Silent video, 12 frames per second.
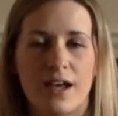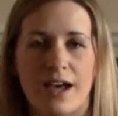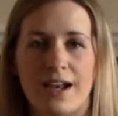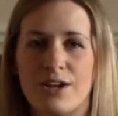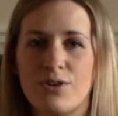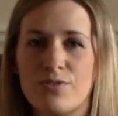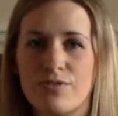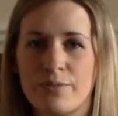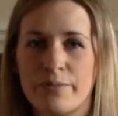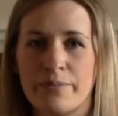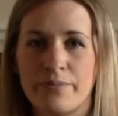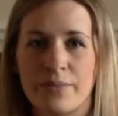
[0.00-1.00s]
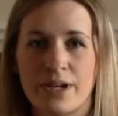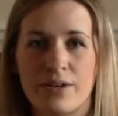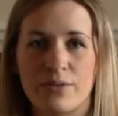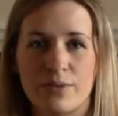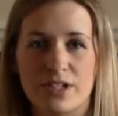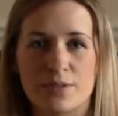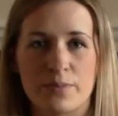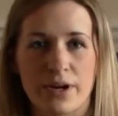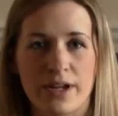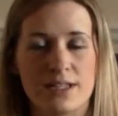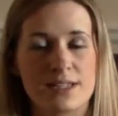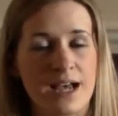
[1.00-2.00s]
And I know from my own
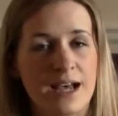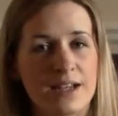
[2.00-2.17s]
experience